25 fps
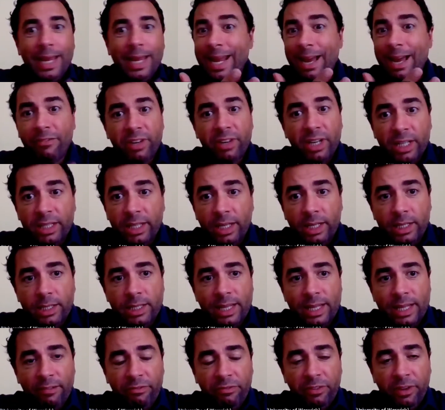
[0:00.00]
In Africa, there
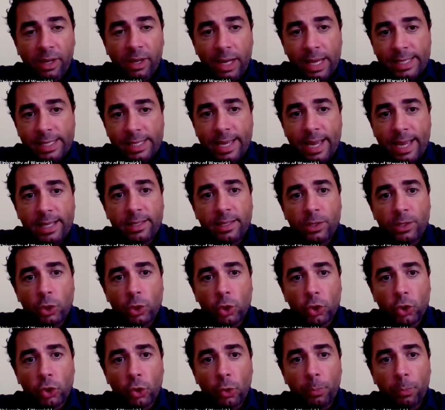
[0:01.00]
is nothing like that.
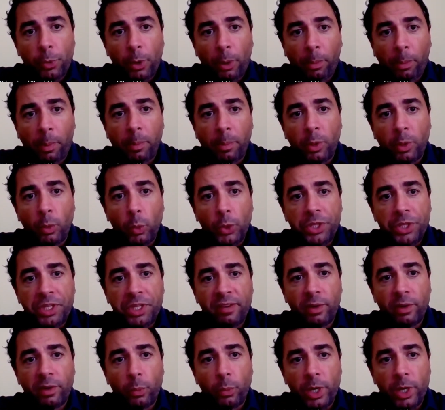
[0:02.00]
So probably
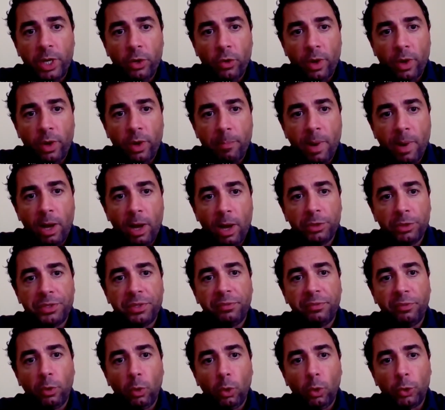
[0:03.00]
whatever we know about
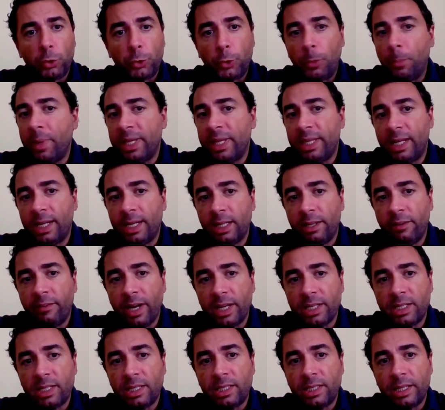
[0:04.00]
fault of medical
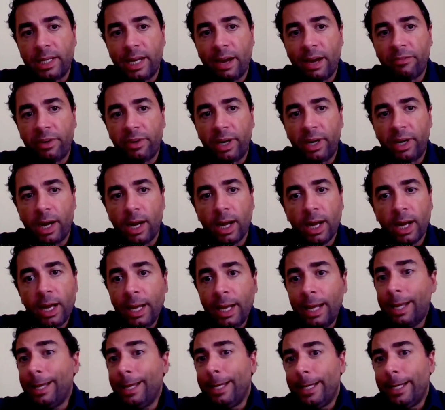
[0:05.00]
devices in Africa
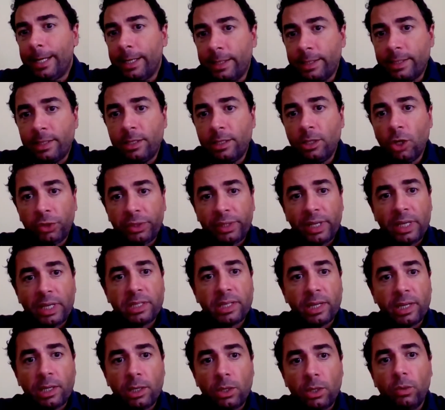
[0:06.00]
is not
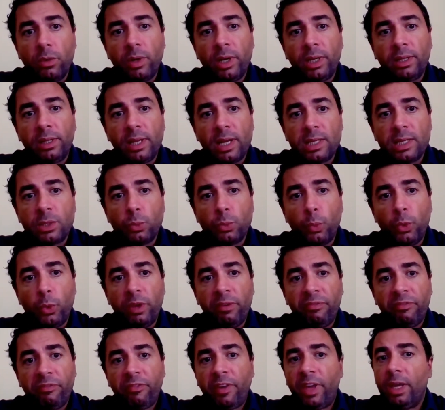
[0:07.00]
as accurate as
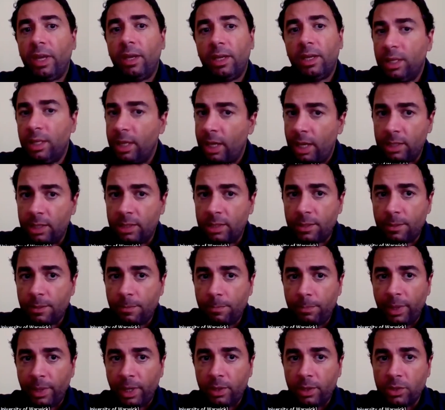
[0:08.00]
we think it
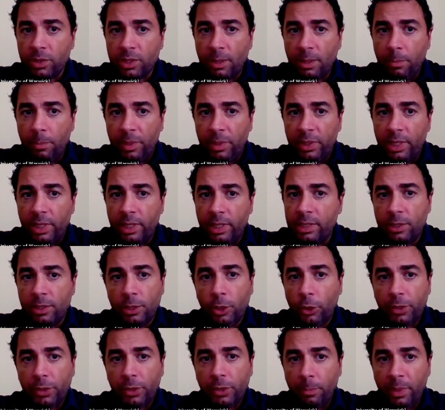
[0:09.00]
is, because simply there is
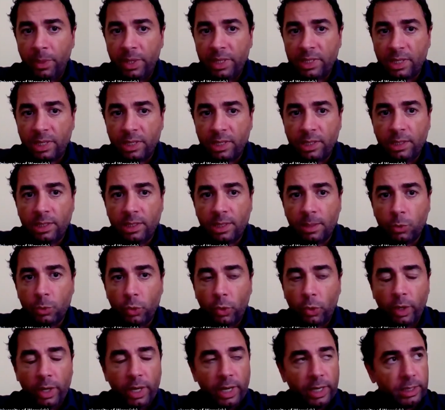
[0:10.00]
not in place a system
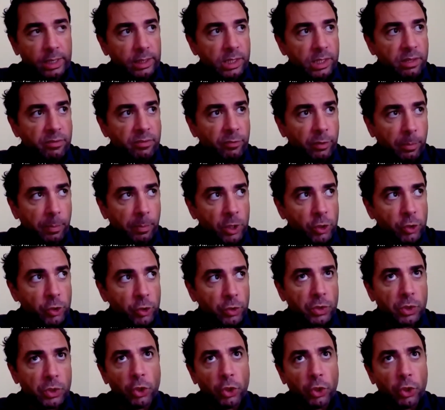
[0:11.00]
to collect this information.